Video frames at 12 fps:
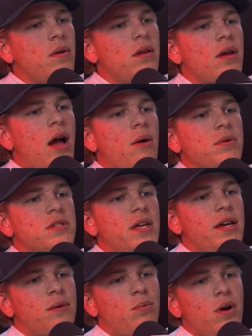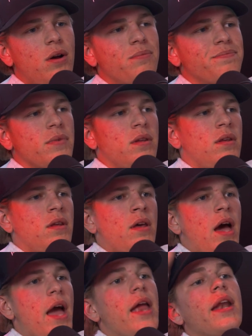I was like, well,
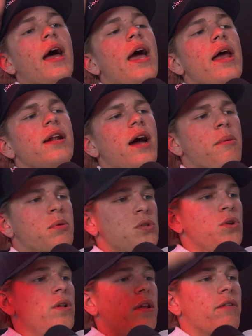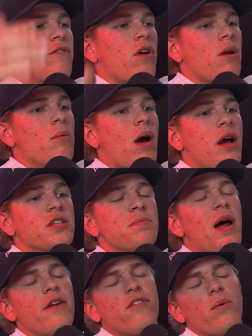I had an opportunity in front of. I
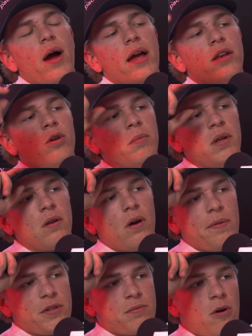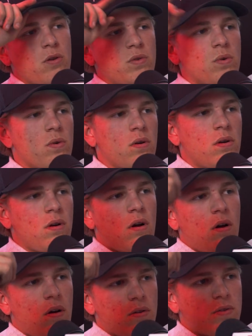spotted for Ryan Newman on the Smart Tour
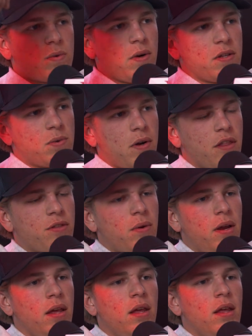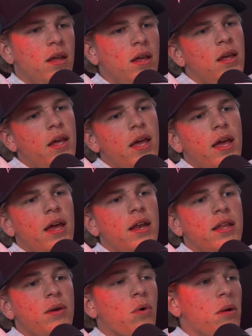all 2023, and
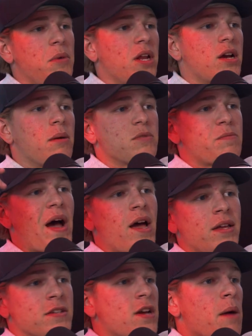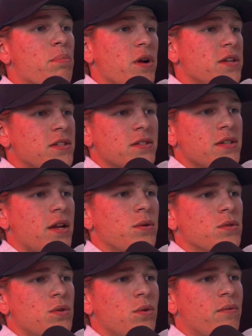he wanted me to come spot his cup races that he
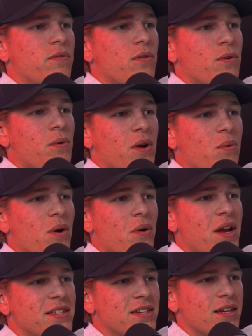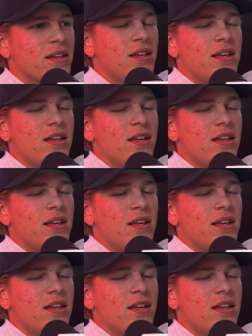was doing for Rick Ware Racing.